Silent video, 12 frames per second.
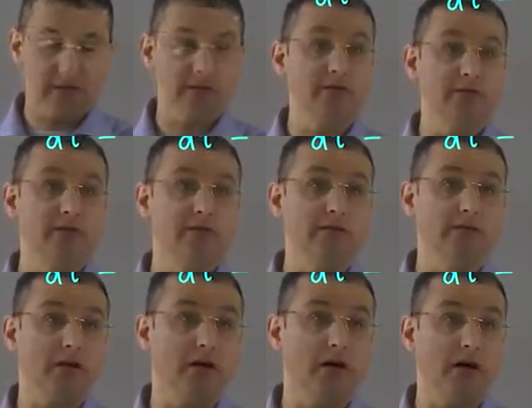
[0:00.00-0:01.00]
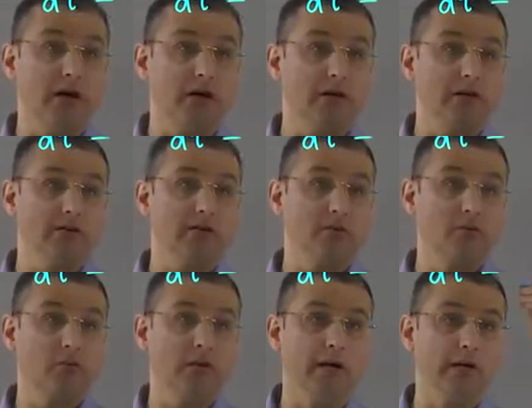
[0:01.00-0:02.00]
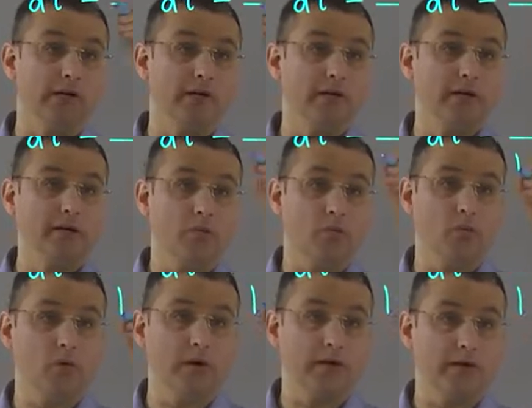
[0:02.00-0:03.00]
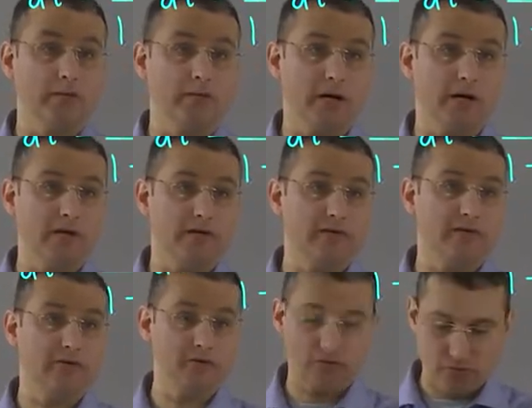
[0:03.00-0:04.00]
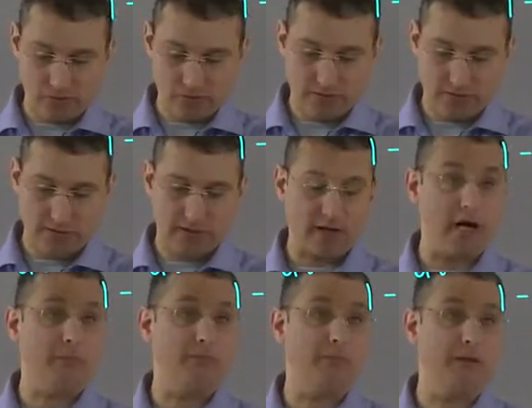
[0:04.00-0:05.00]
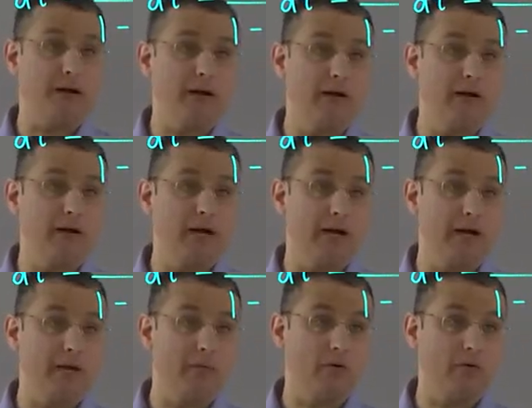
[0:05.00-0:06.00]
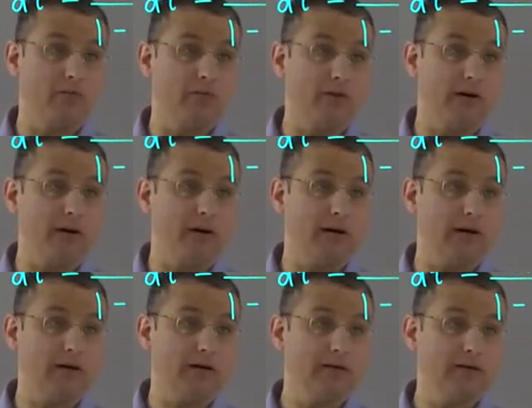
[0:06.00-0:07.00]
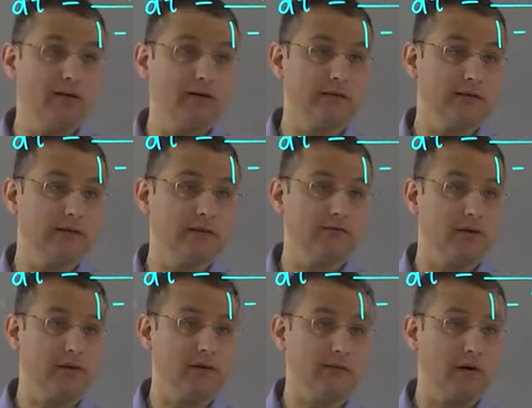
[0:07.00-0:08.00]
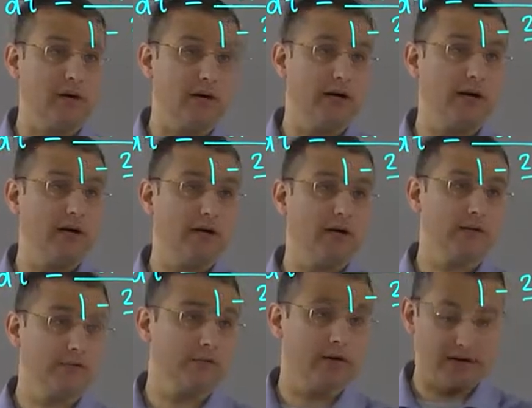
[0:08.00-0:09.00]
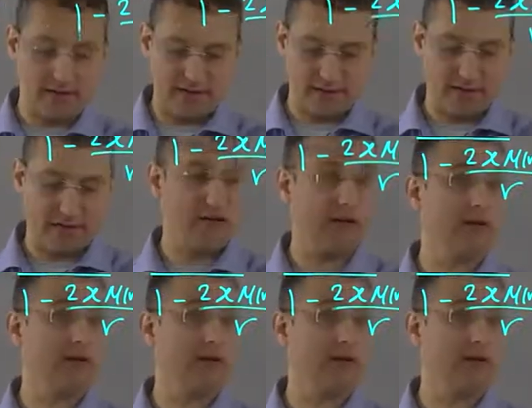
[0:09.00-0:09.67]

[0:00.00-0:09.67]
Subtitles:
dr squared 1 minus 2 kappa m of r divided by r minus r